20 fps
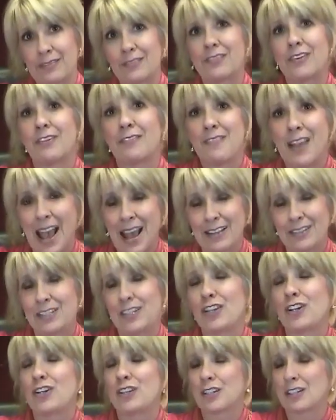for
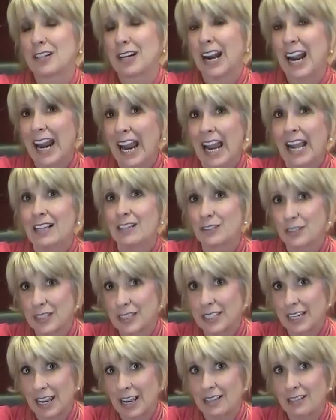vascular
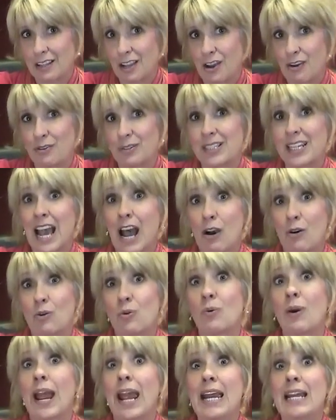Ehlers-Danlos. How
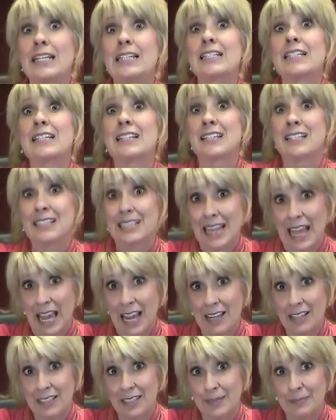great is
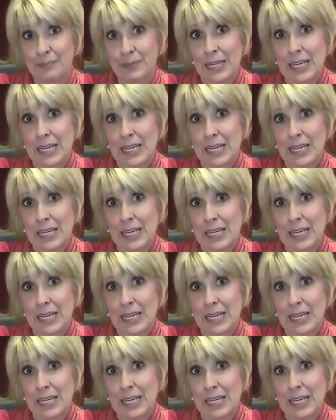that?